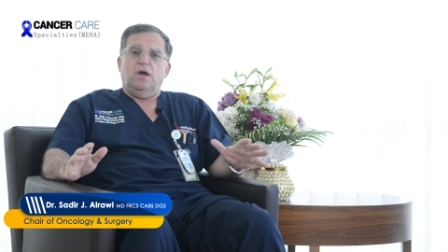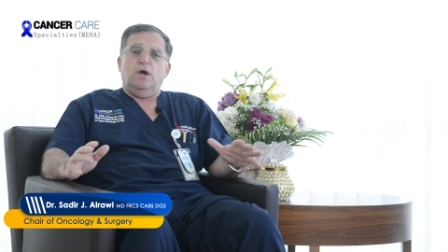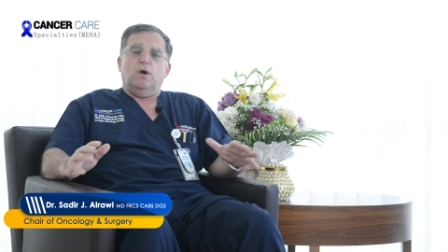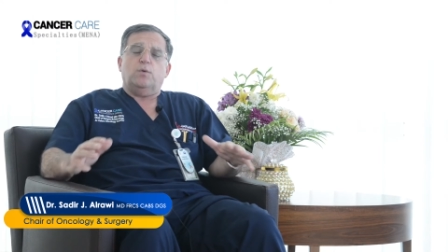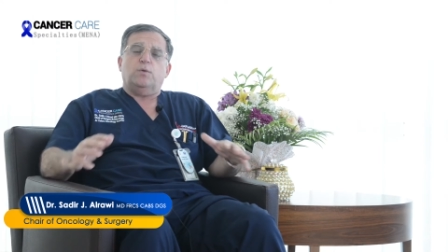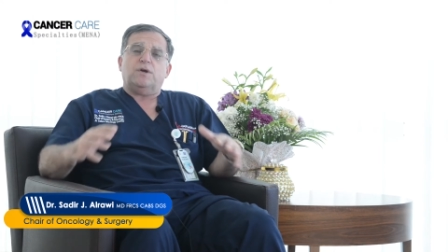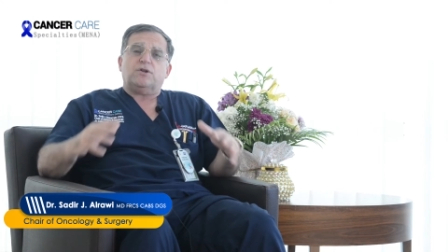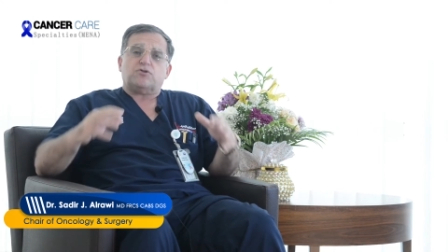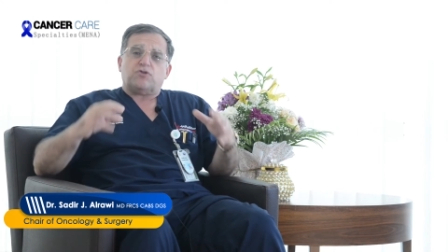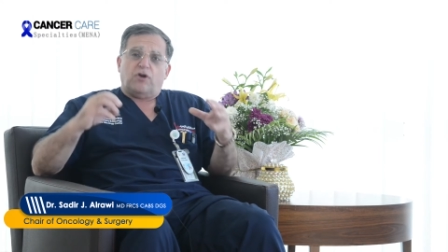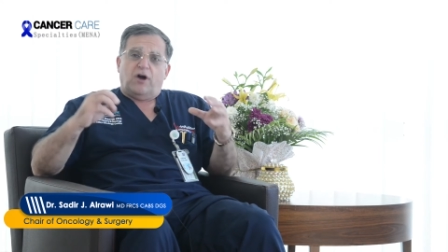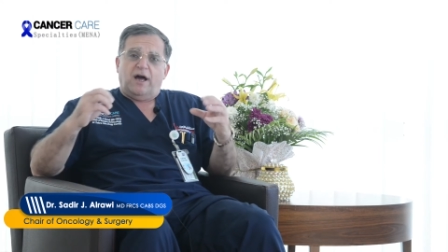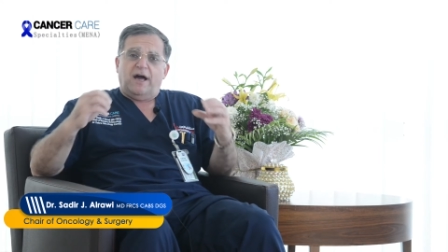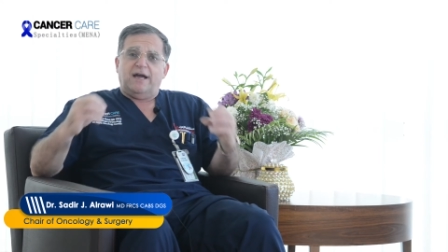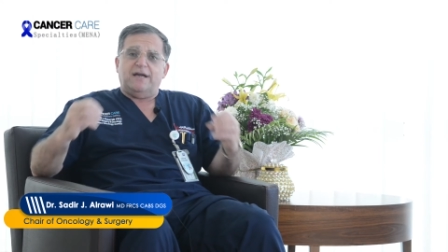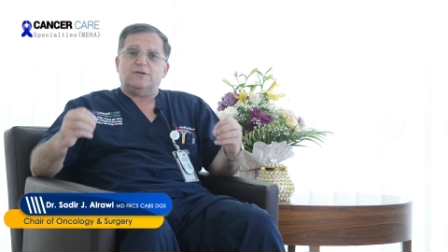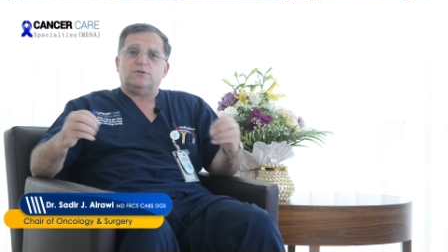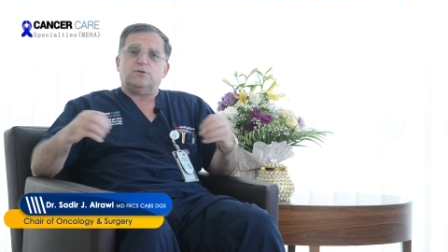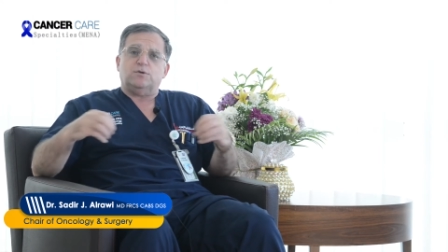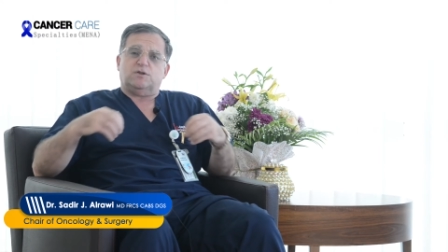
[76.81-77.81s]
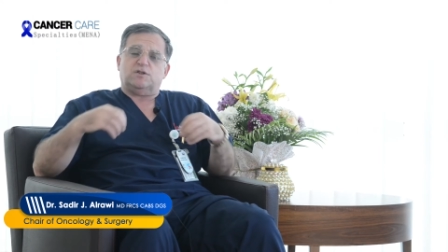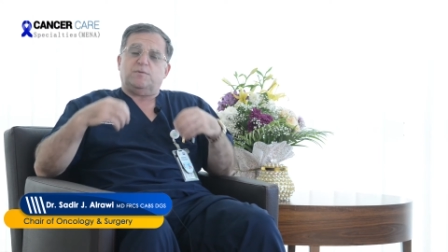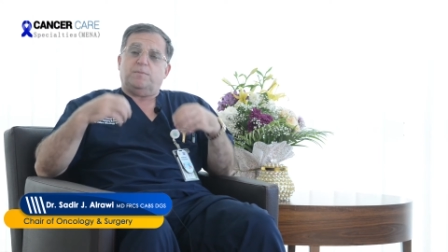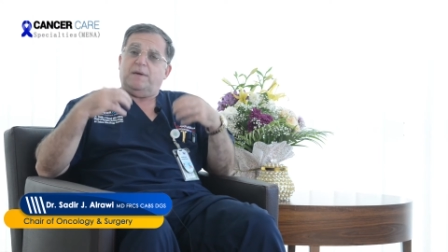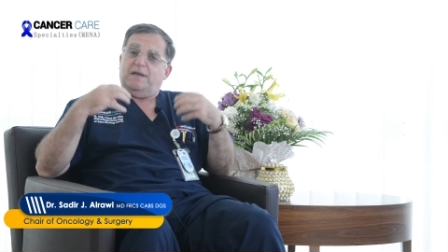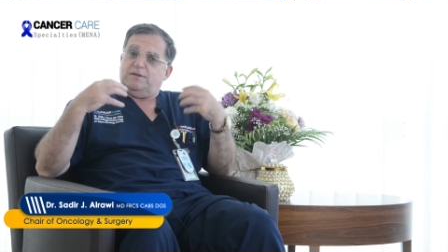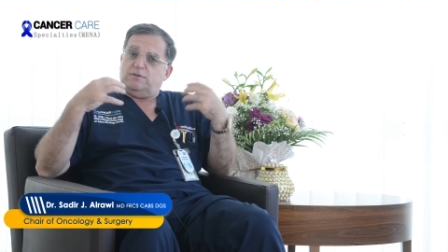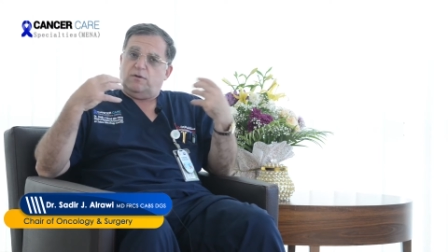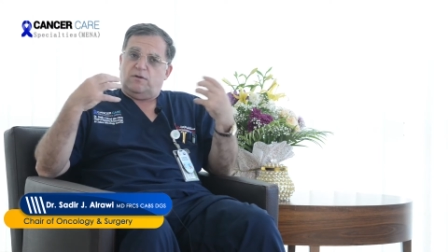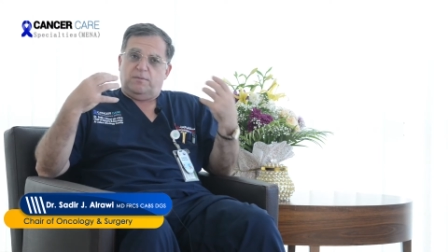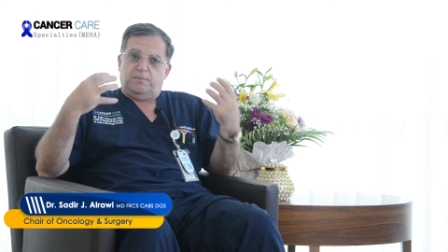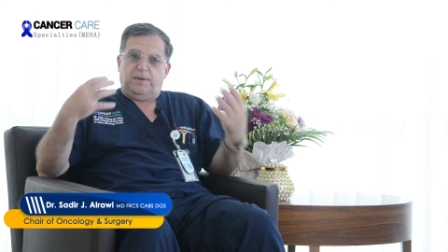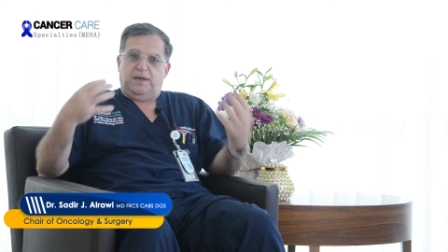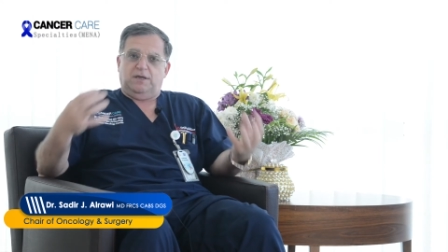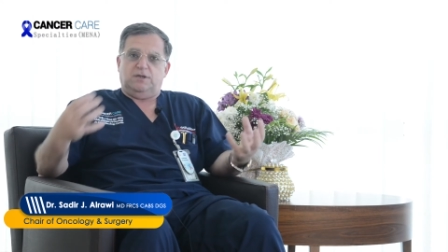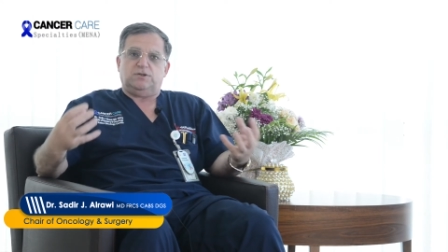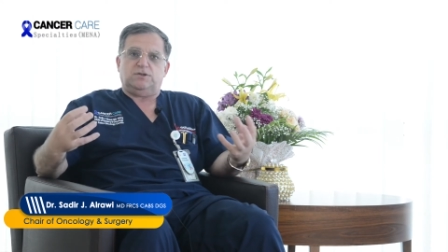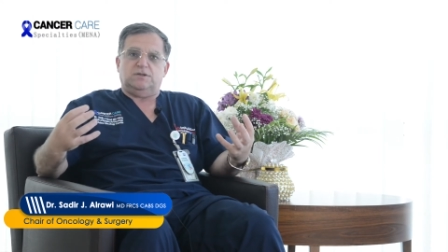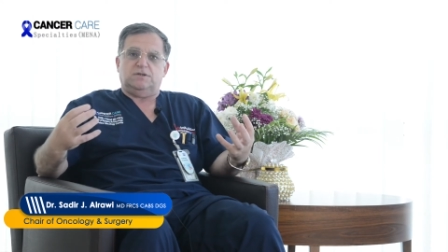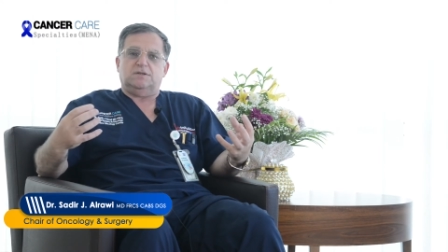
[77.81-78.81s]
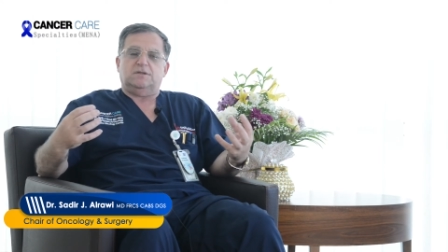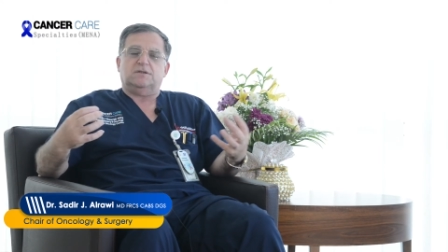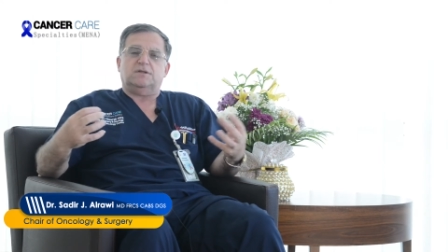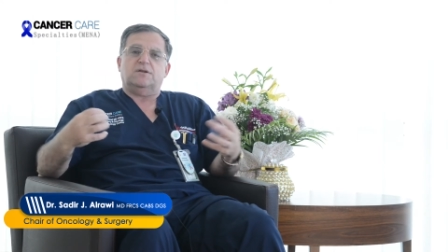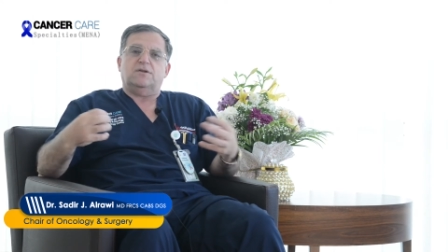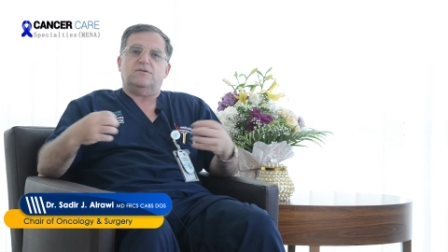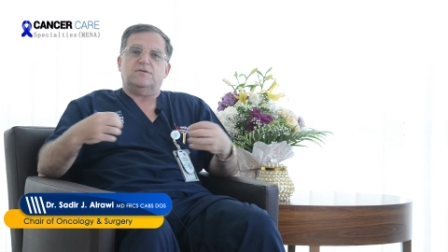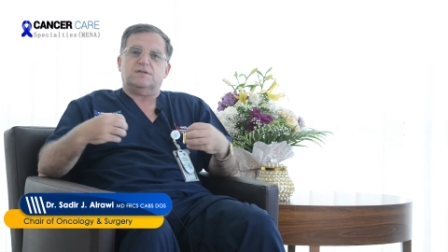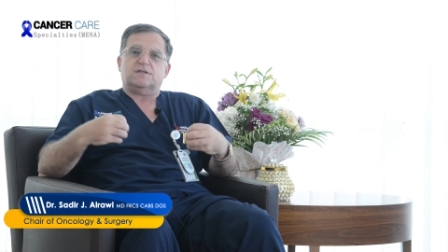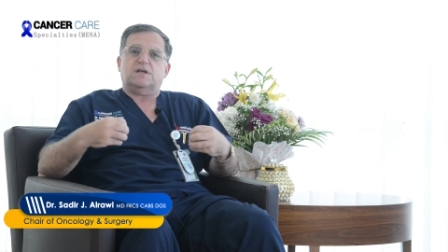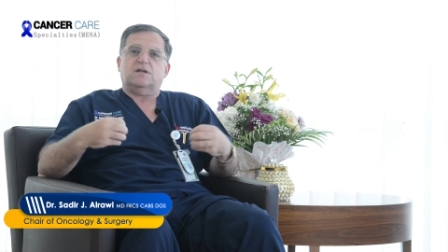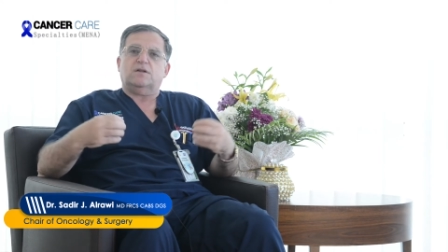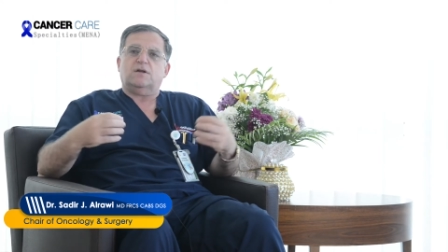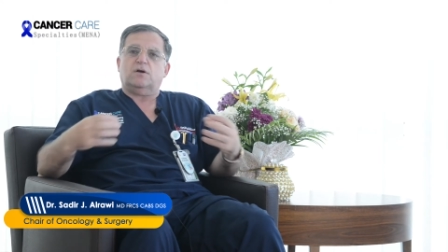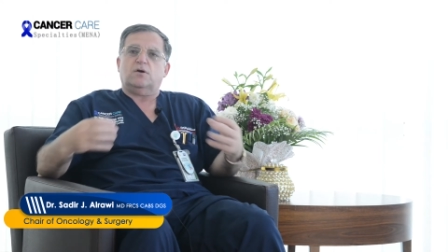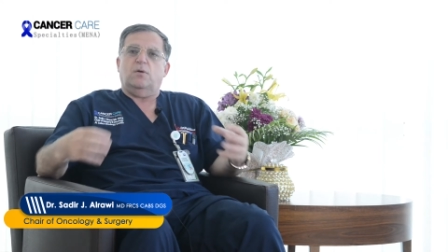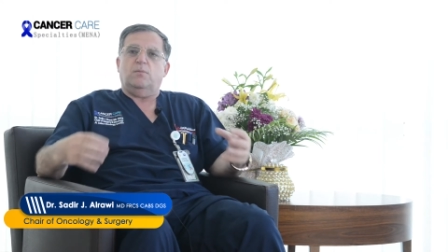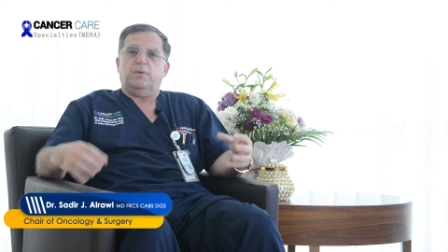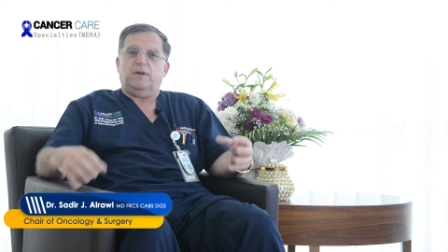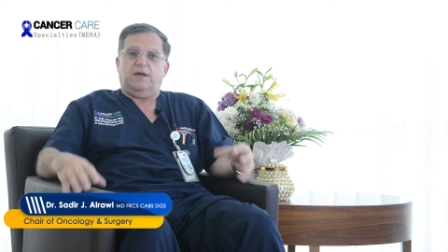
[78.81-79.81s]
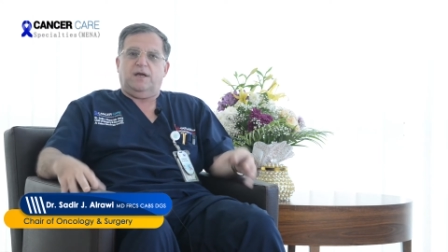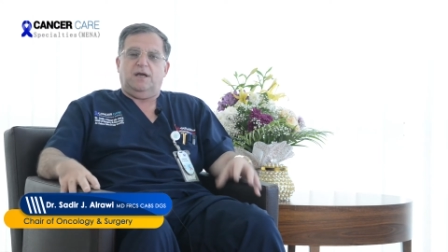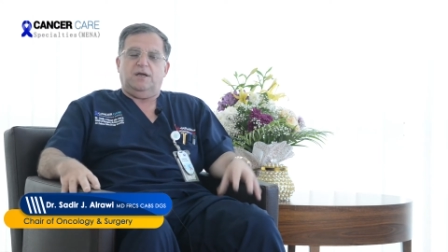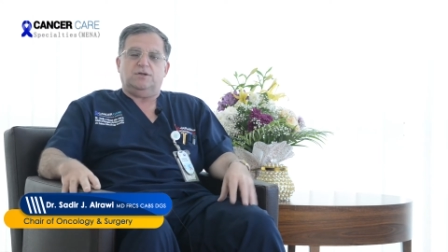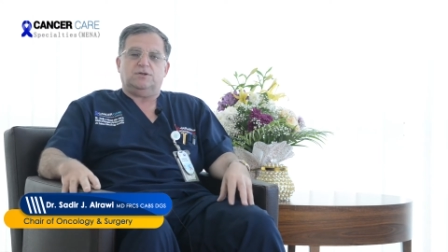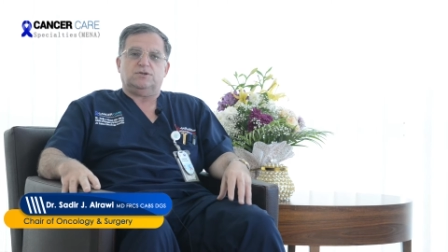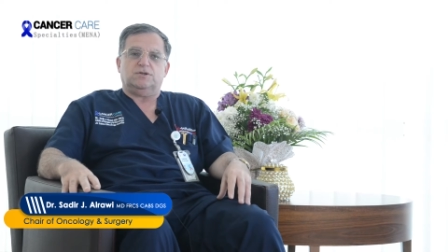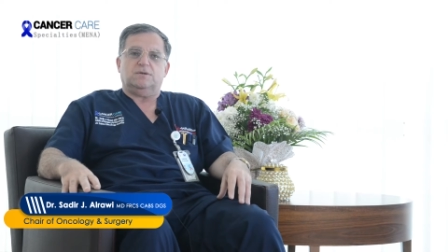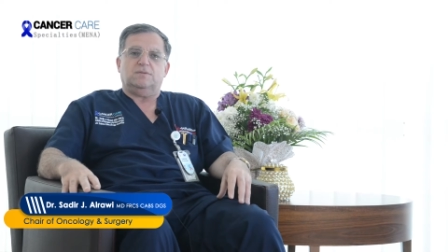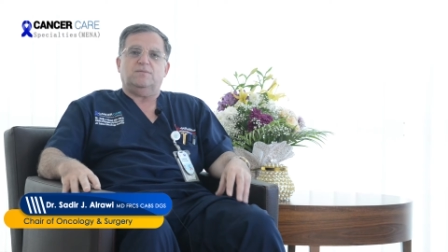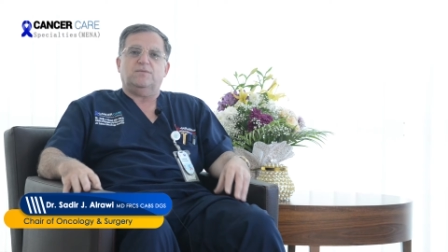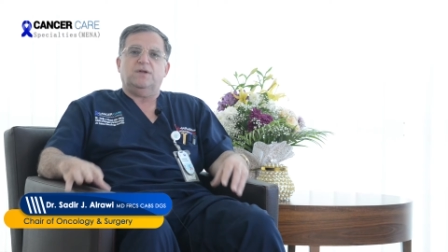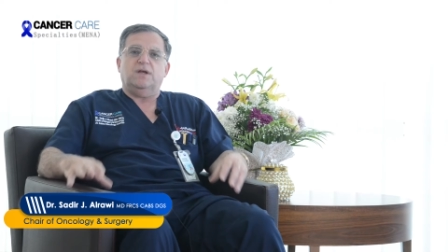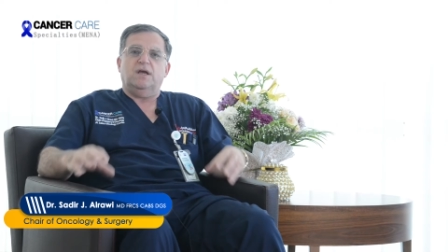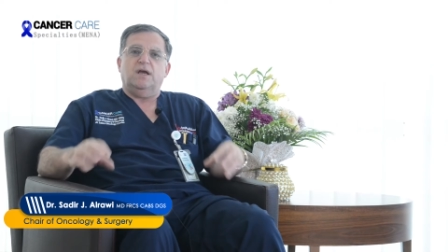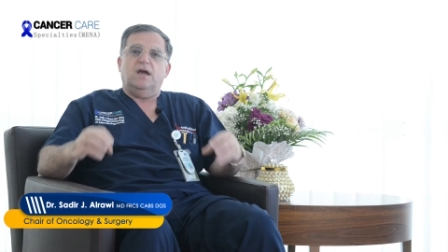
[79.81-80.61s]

We try to explain to the patient the risk and the complication.